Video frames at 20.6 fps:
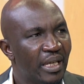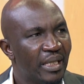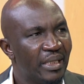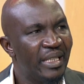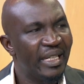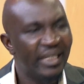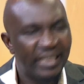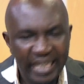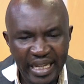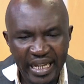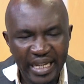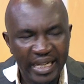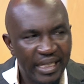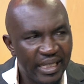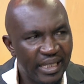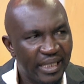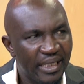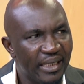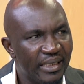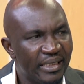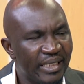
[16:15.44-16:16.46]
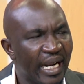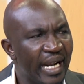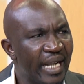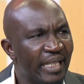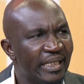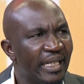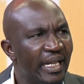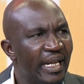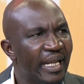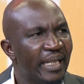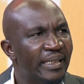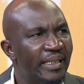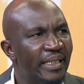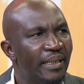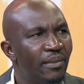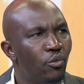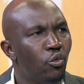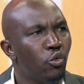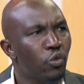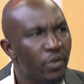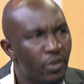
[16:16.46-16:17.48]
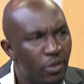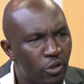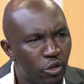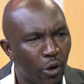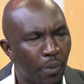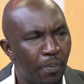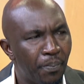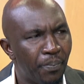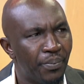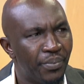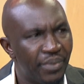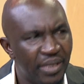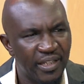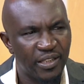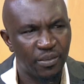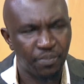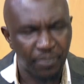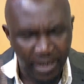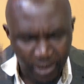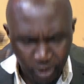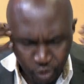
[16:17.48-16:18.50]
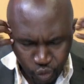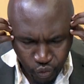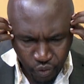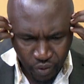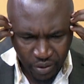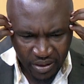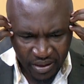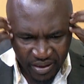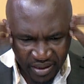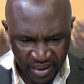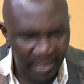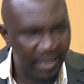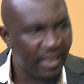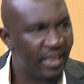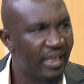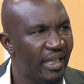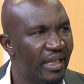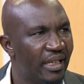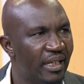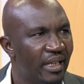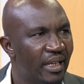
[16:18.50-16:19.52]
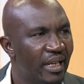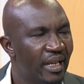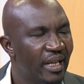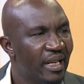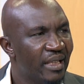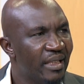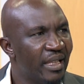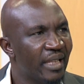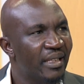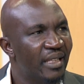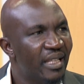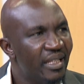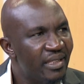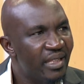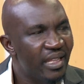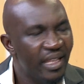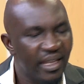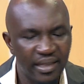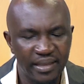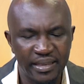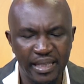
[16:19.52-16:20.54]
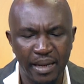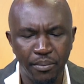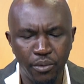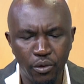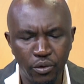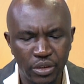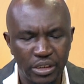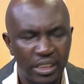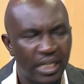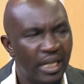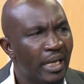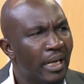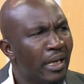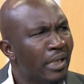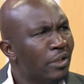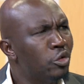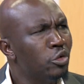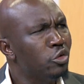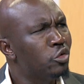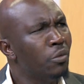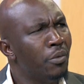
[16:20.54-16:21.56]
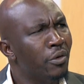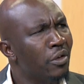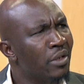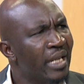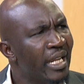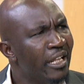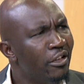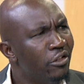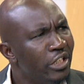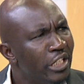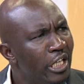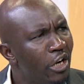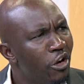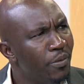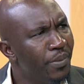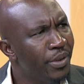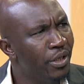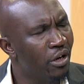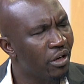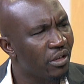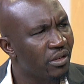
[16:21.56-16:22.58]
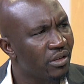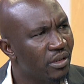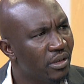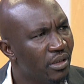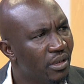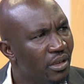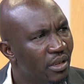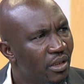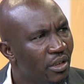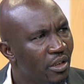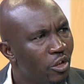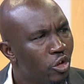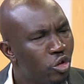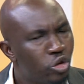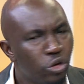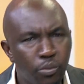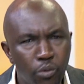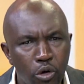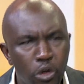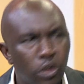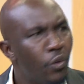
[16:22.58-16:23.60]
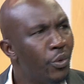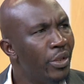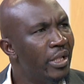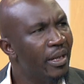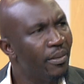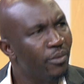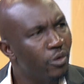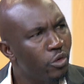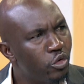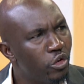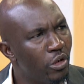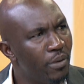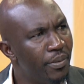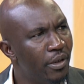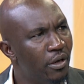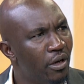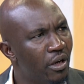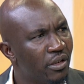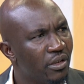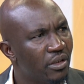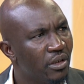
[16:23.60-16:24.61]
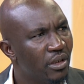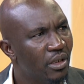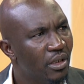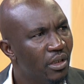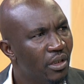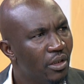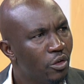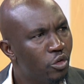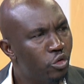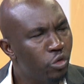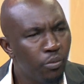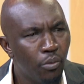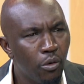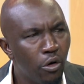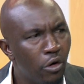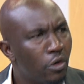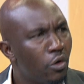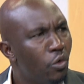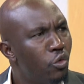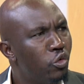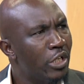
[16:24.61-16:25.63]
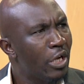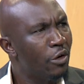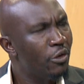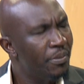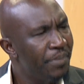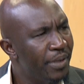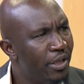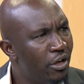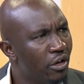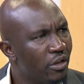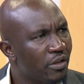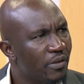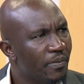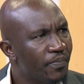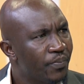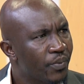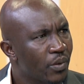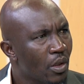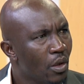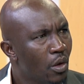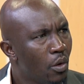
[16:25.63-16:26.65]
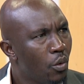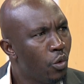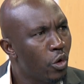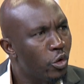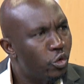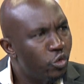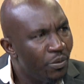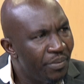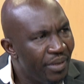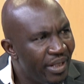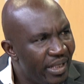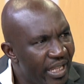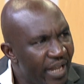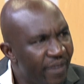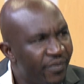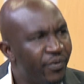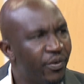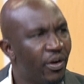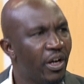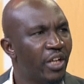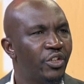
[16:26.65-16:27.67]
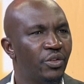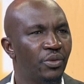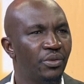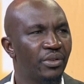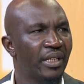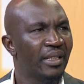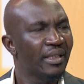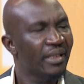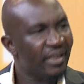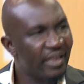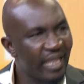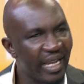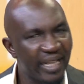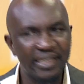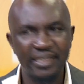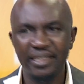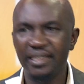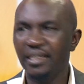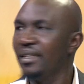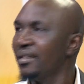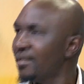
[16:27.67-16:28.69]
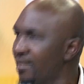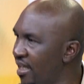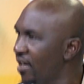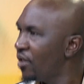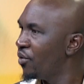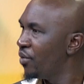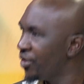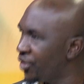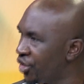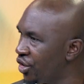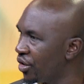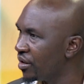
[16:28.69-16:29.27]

the day Tanga team will stop this spiritual thinking that this thing is about, tomorrow Raila Odinga will be gone. Tomorrow William Ruto will be gone. Tomorrow Uda will be gone. What will be left for our children? That is the question.